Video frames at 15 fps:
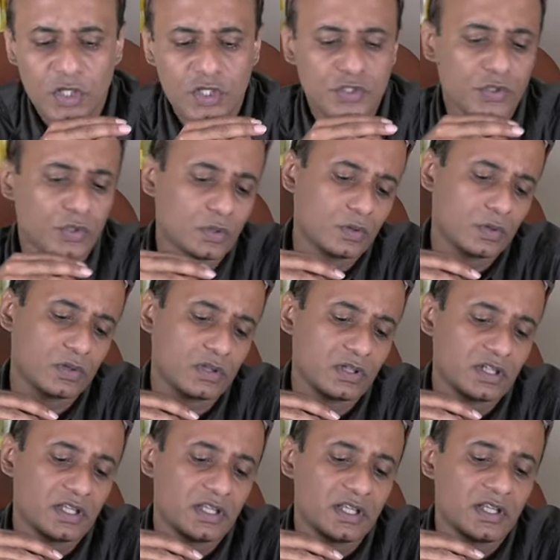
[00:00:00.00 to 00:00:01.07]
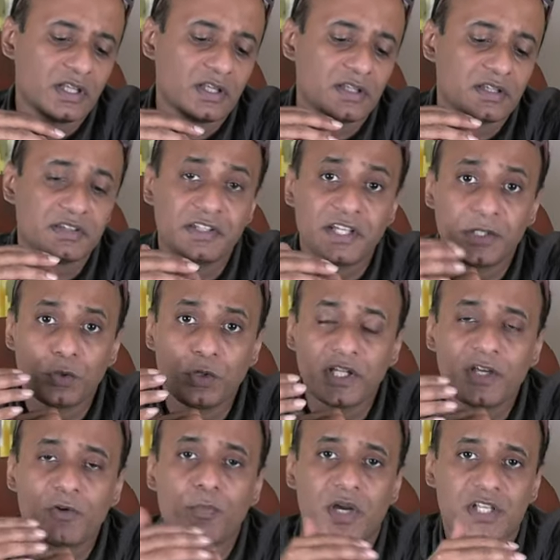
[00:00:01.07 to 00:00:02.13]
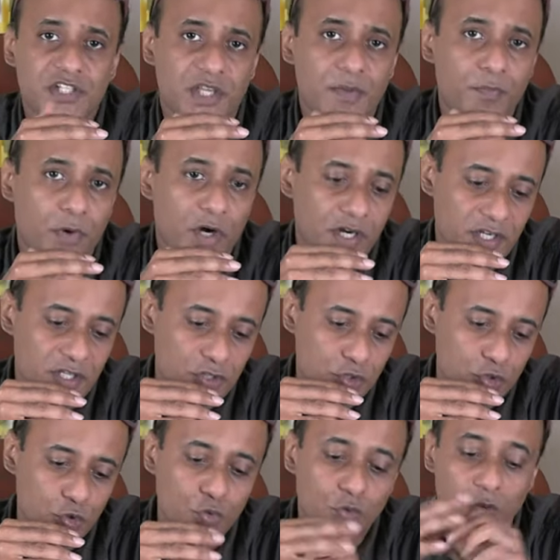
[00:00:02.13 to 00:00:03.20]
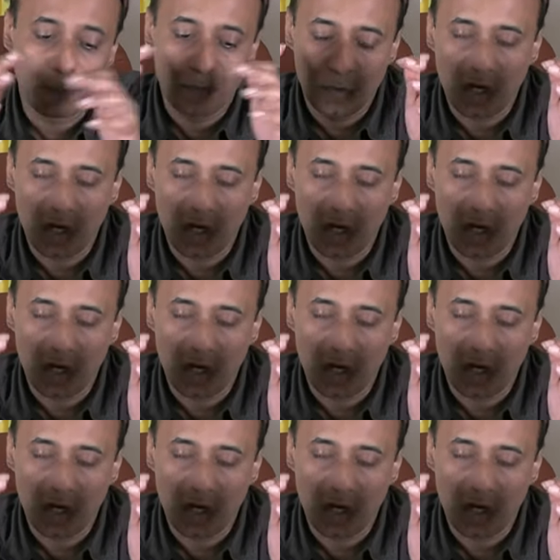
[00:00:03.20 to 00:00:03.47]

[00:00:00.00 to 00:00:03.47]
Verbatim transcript: So they don't give much importance to